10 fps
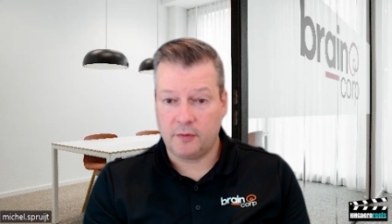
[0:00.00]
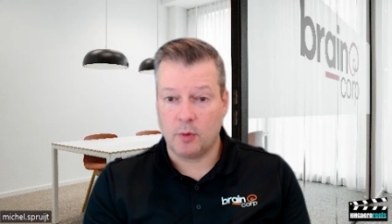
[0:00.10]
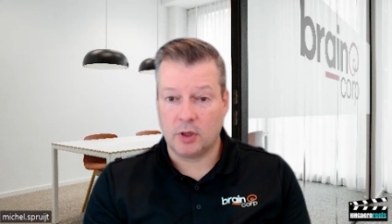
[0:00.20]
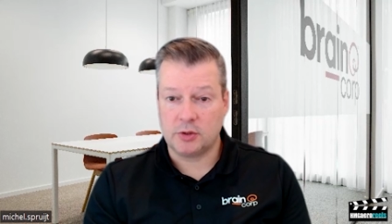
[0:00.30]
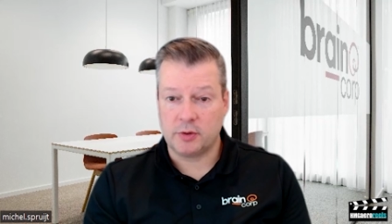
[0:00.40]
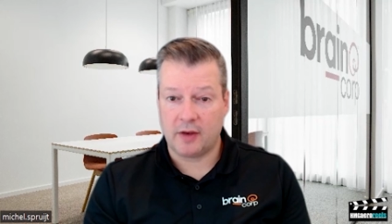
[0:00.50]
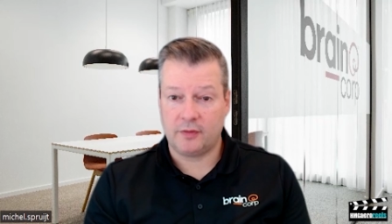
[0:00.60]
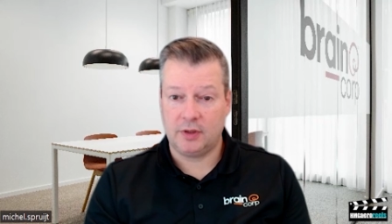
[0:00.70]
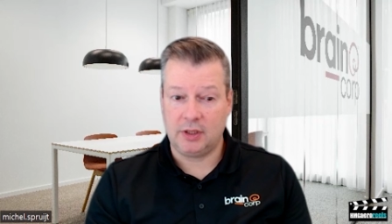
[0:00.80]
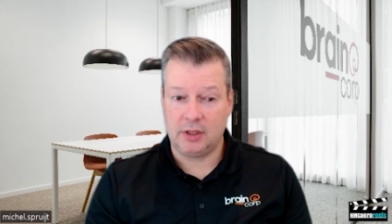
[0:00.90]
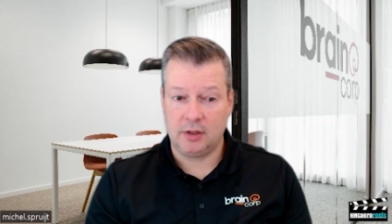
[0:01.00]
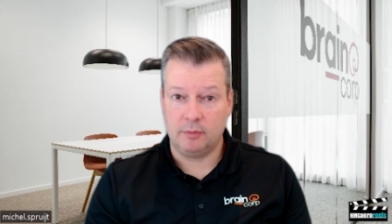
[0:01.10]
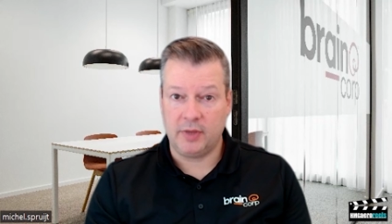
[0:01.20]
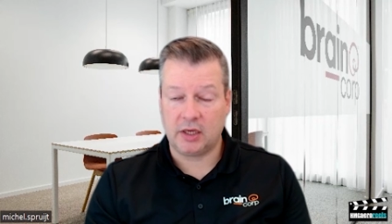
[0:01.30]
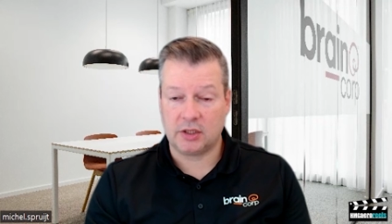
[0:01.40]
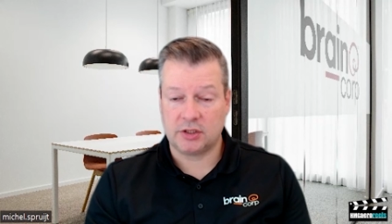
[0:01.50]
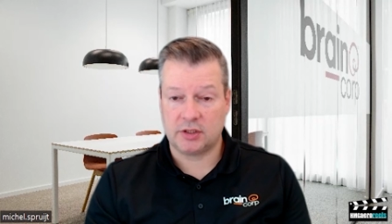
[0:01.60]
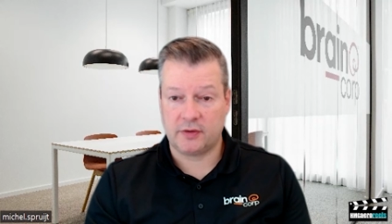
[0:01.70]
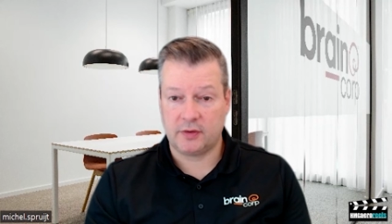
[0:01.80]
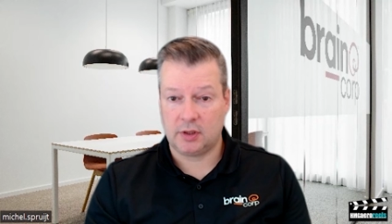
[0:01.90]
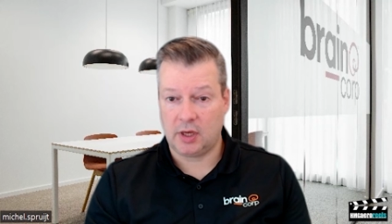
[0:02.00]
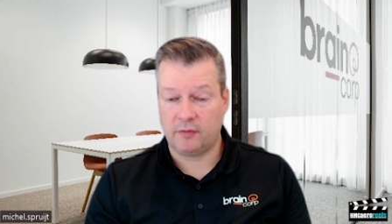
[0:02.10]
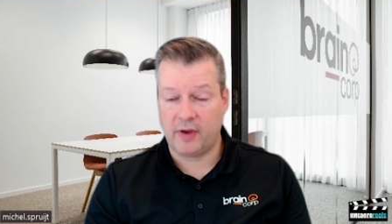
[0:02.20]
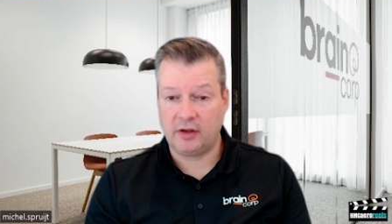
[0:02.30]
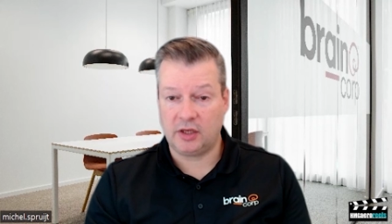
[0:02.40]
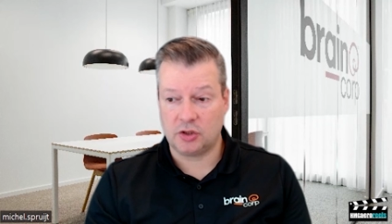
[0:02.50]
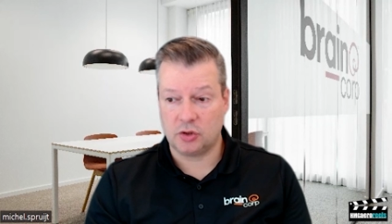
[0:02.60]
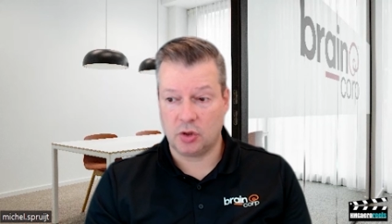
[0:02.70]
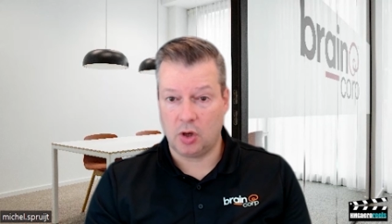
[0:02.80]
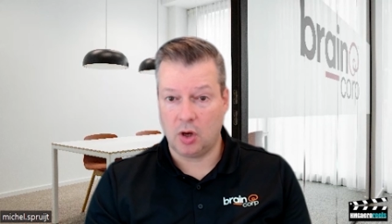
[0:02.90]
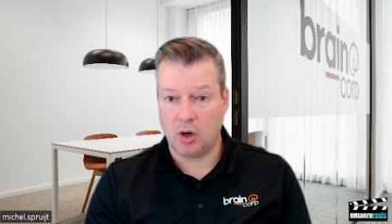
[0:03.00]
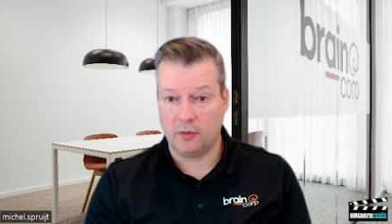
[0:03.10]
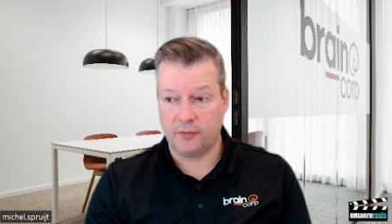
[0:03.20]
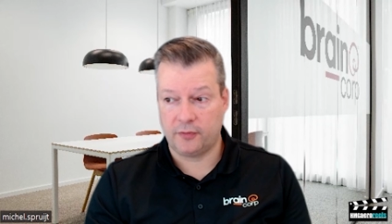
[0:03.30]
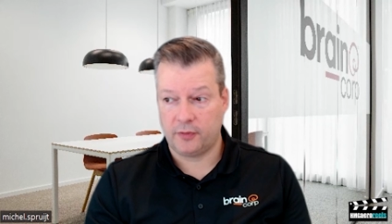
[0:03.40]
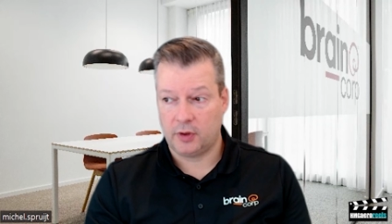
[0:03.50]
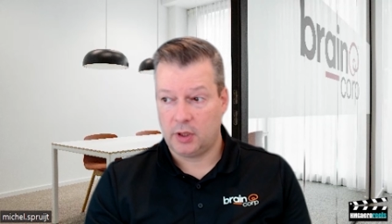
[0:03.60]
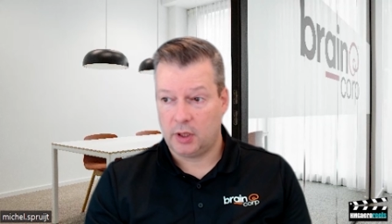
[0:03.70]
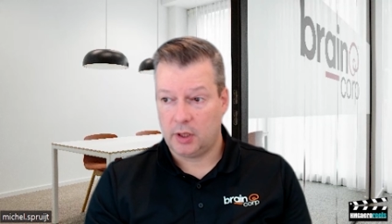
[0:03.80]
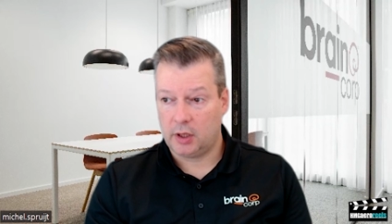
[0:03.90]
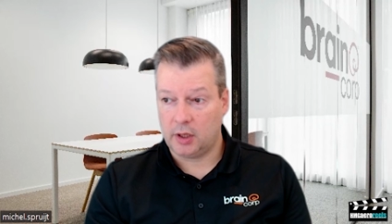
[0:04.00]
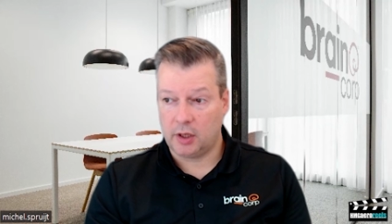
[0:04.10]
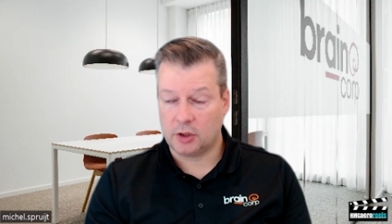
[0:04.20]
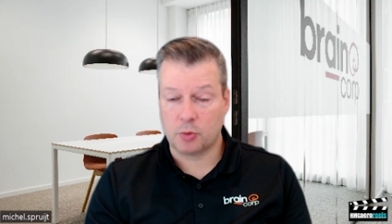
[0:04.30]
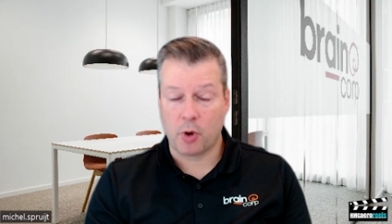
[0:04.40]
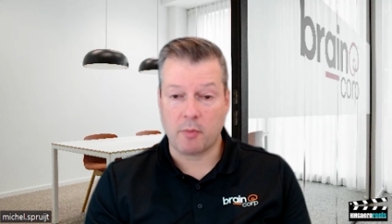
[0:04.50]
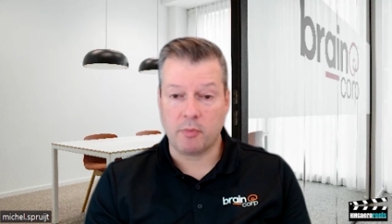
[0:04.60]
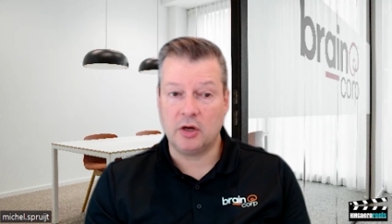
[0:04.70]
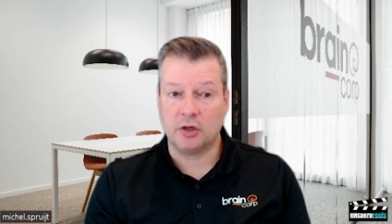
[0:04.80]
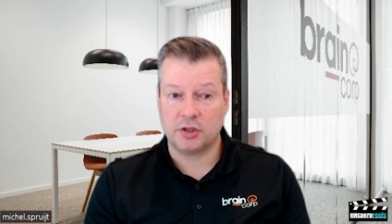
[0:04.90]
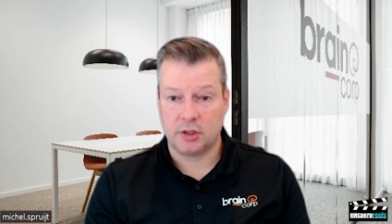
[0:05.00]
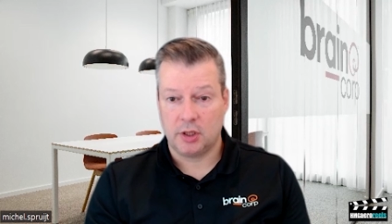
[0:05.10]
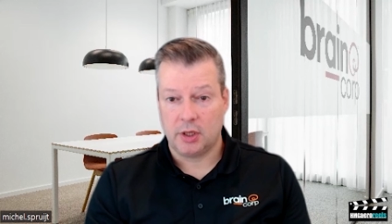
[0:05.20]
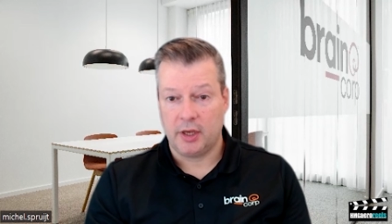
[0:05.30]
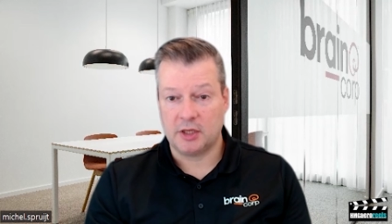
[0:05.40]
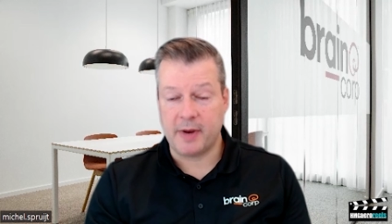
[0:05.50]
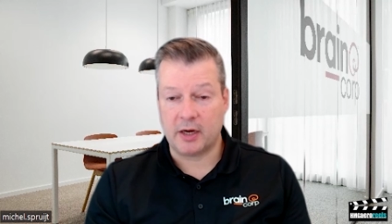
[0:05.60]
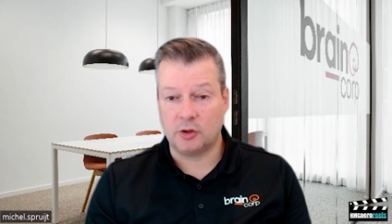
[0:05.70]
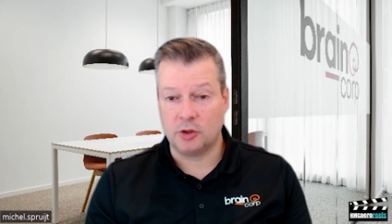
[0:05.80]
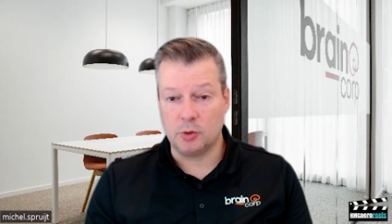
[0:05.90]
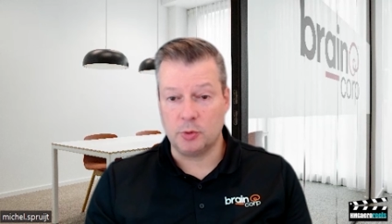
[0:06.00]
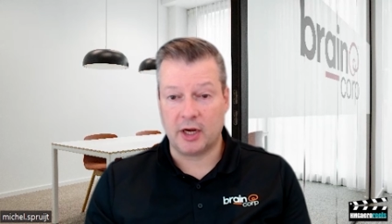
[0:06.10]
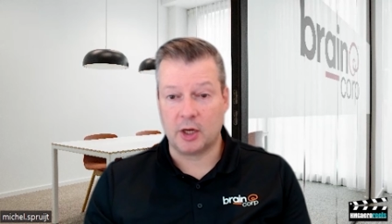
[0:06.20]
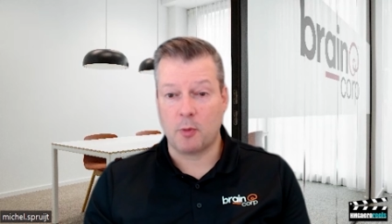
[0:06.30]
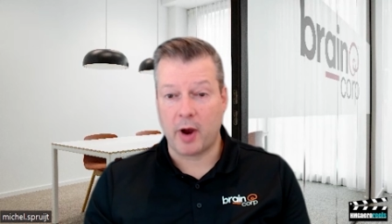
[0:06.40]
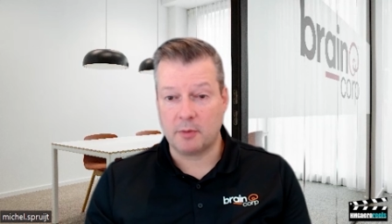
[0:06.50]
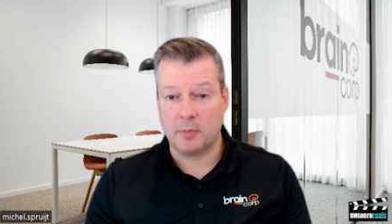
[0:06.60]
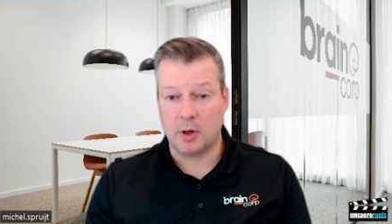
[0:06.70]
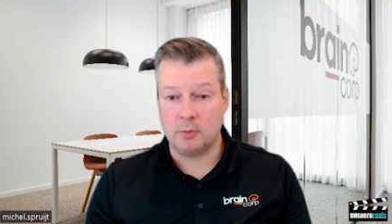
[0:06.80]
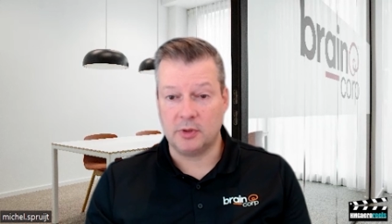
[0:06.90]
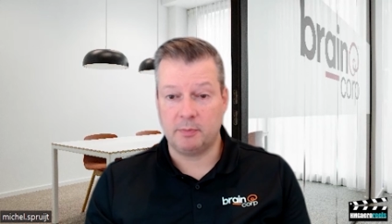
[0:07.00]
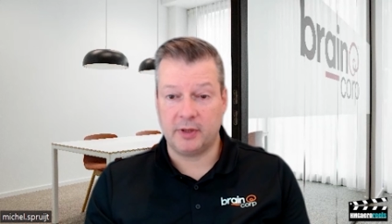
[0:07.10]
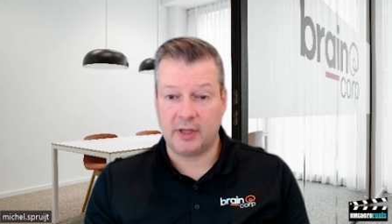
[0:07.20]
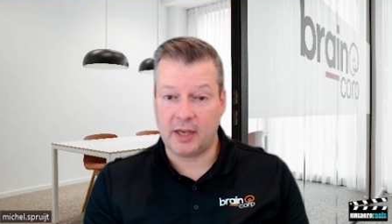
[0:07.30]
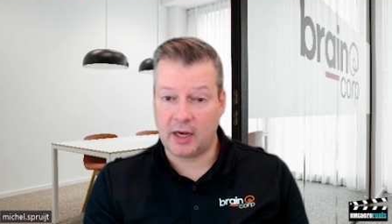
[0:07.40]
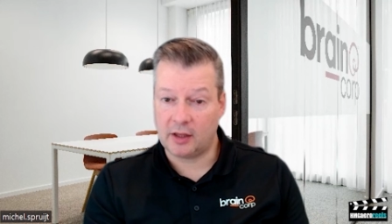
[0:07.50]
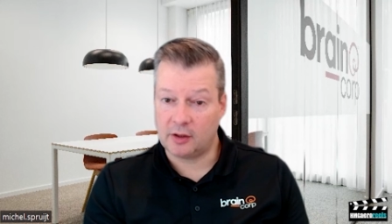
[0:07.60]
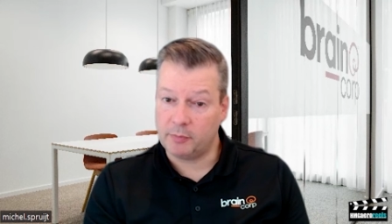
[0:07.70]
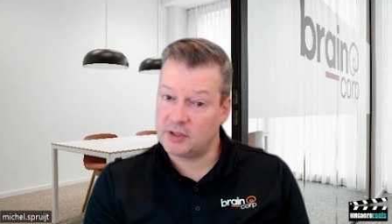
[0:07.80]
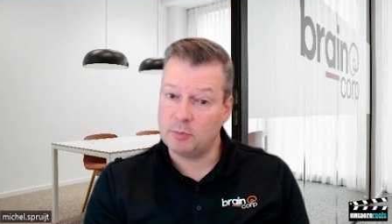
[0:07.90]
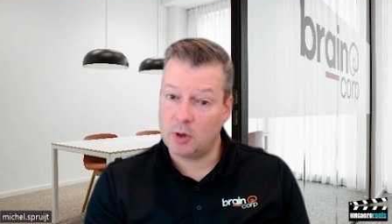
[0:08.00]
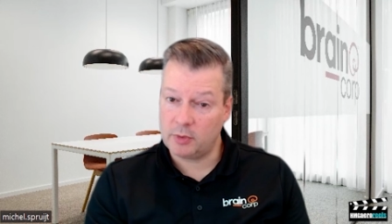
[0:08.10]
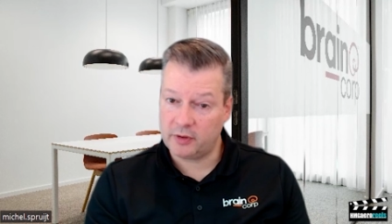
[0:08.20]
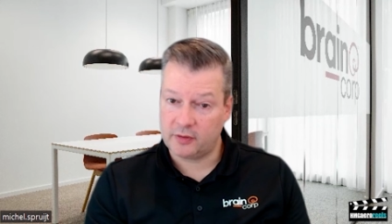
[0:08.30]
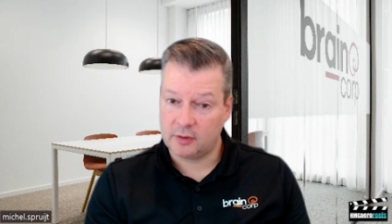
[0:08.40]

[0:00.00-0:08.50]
you want to have the biggest advantage of square meters, it's better to do it at a quiet moment, but than at the busy moment.